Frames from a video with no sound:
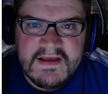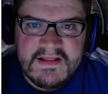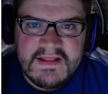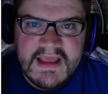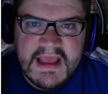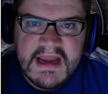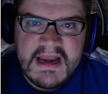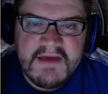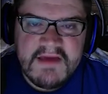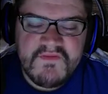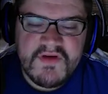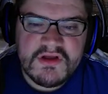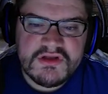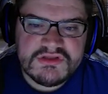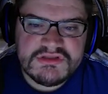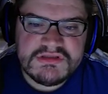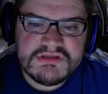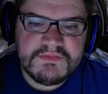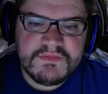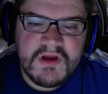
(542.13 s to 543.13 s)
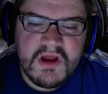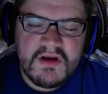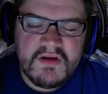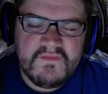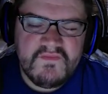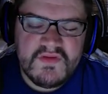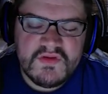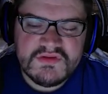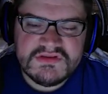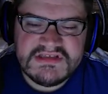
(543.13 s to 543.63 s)
the NFL's going to
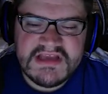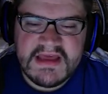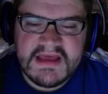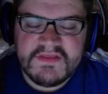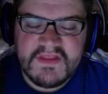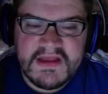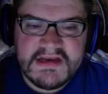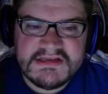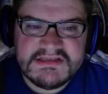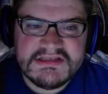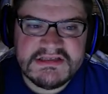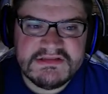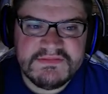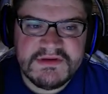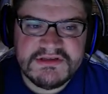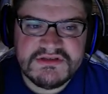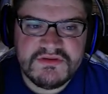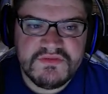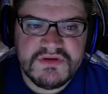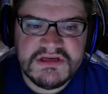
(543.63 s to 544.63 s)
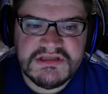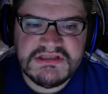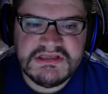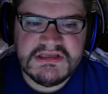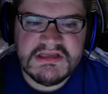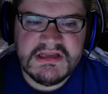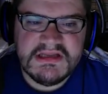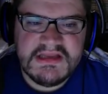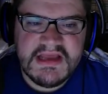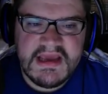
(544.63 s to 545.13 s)
view his athleticism as a
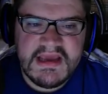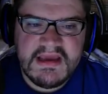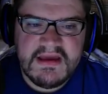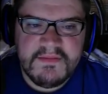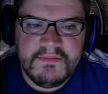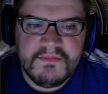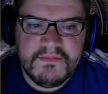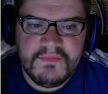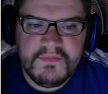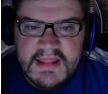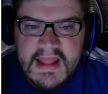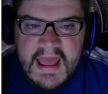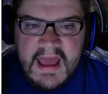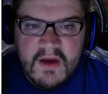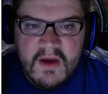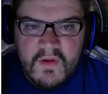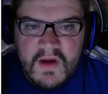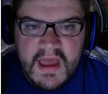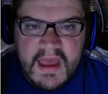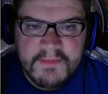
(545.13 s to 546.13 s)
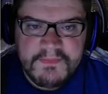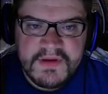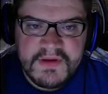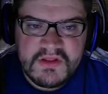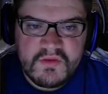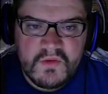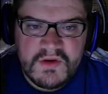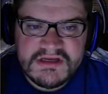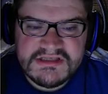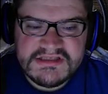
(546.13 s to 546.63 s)
reason to take him. Now, at pick
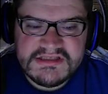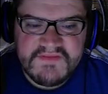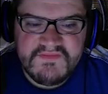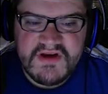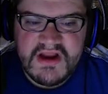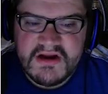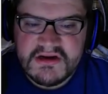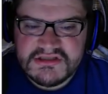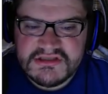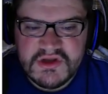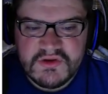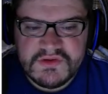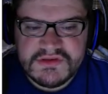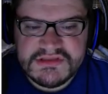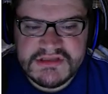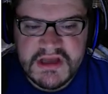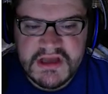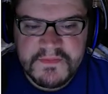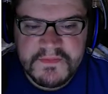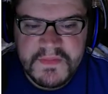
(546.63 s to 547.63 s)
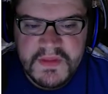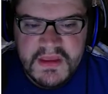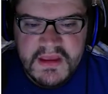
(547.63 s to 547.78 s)
27, Arizona's up.